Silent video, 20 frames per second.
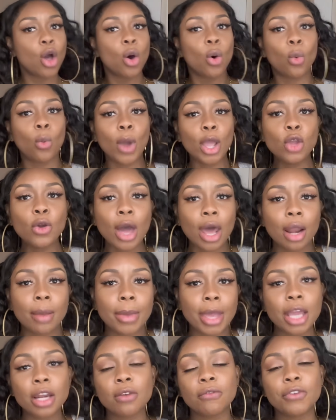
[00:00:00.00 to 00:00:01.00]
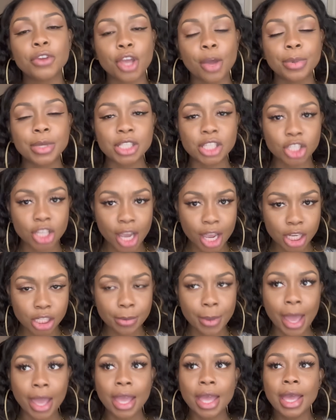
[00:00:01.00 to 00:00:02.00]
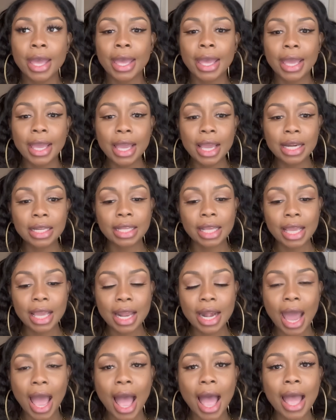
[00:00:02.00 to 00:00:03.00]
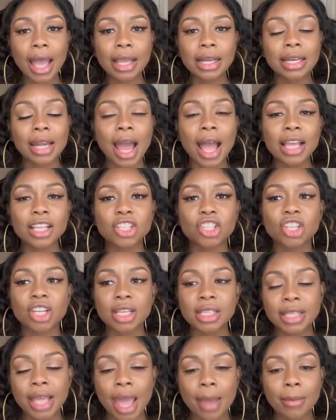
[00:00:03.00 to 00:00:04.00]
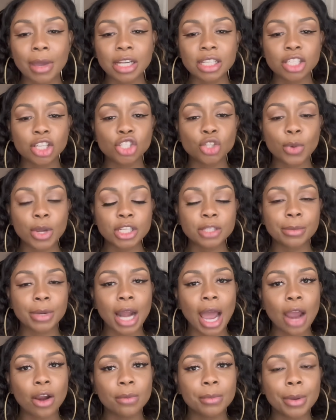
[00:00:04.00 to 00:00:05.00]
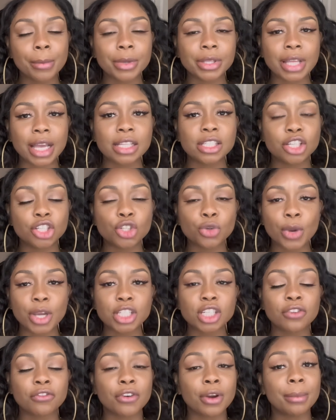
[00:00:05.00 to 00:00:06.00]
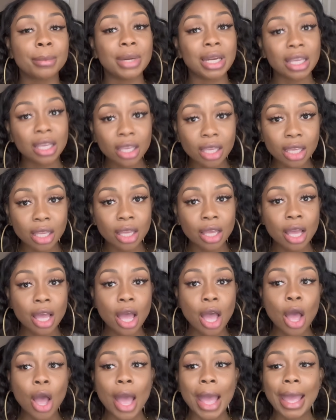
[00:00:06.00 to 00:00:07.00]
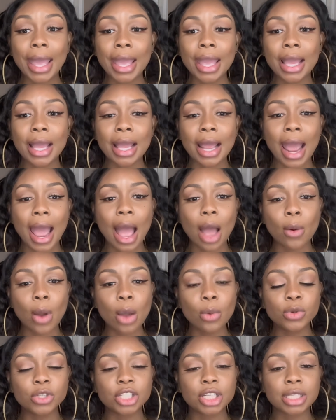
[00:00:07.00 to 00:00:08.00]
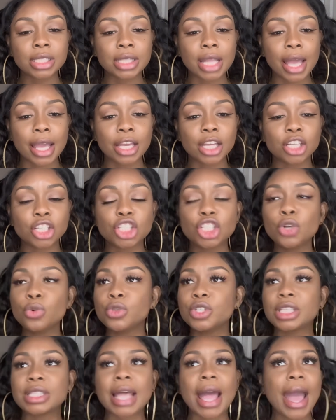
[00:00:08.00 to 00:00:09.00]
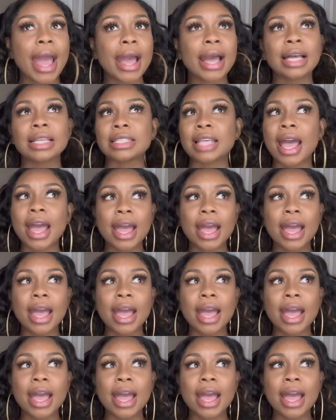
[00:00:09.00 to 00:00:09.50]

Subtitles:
Why you gotta beg them for your piece of change back? And then I not just came out of the situation, but I remembered that situation from Meek and how I would just like, she would just ask,